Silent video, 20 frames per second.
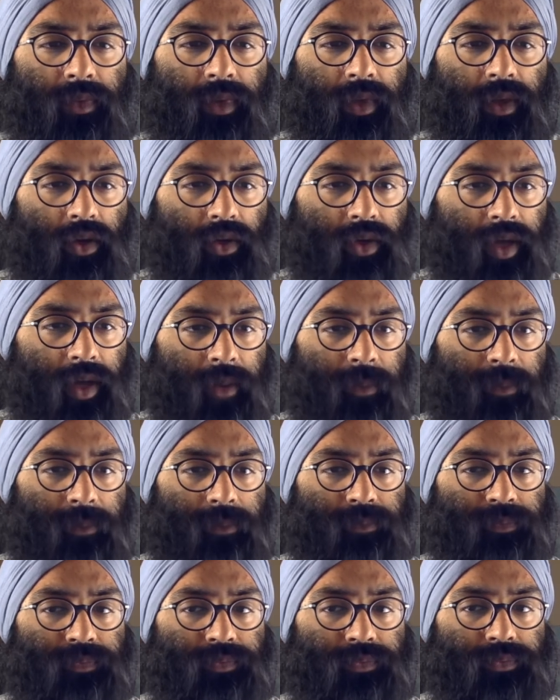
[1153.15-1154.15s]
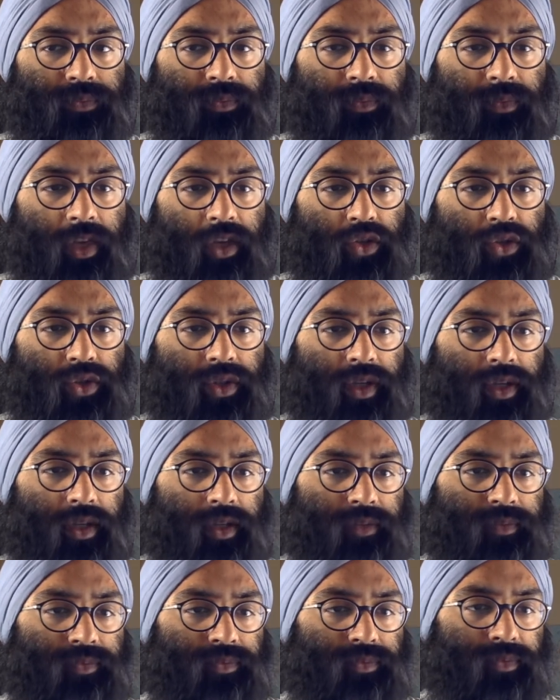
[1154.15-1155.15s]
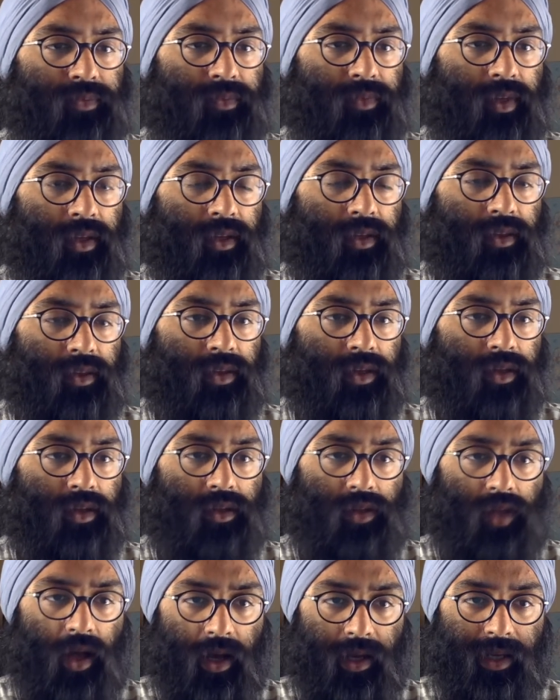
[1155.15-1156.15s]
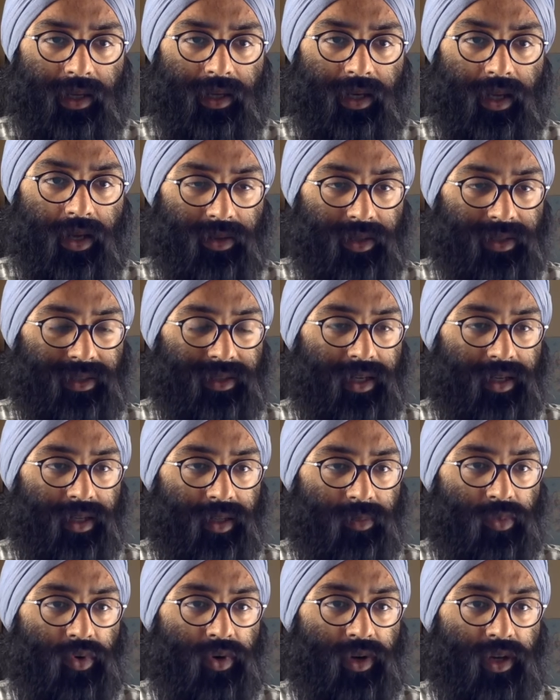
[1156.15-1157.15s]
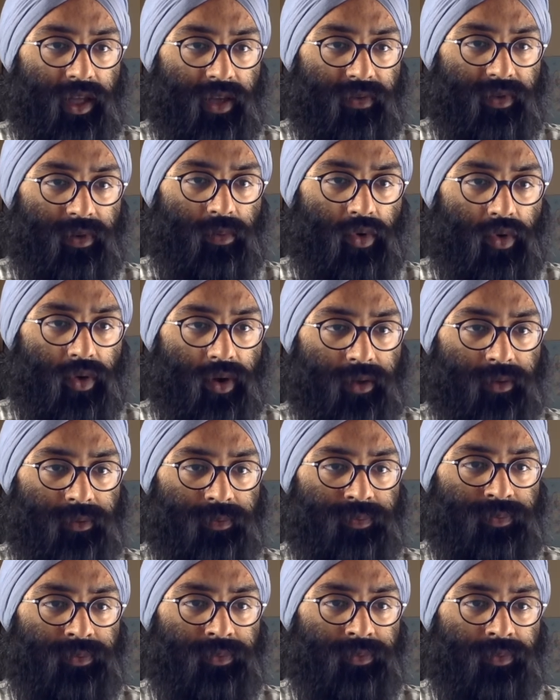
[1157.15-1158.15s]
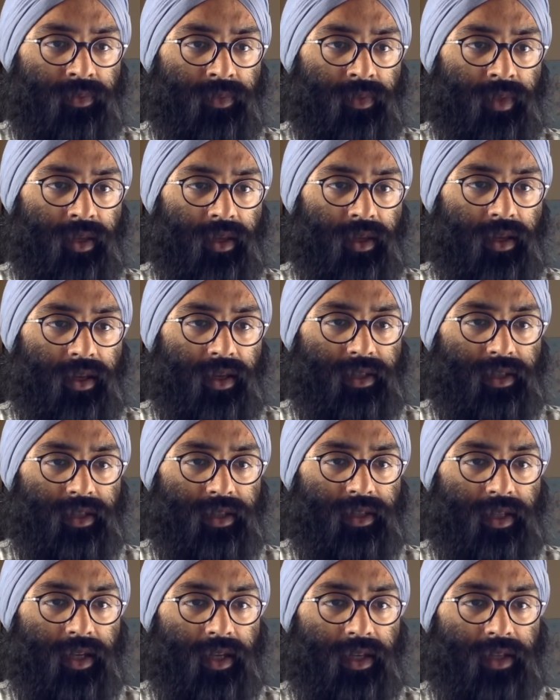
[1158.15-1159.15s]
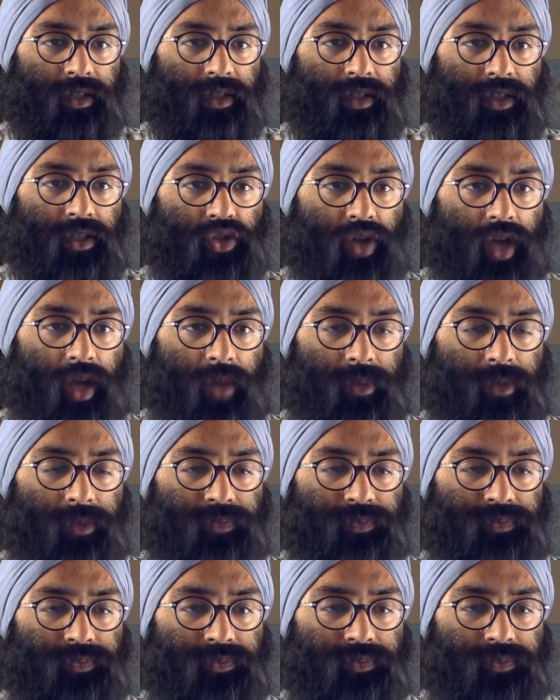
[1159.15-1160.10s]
Okay, interesting. They're locking down this side of the board even more. Is this a trap?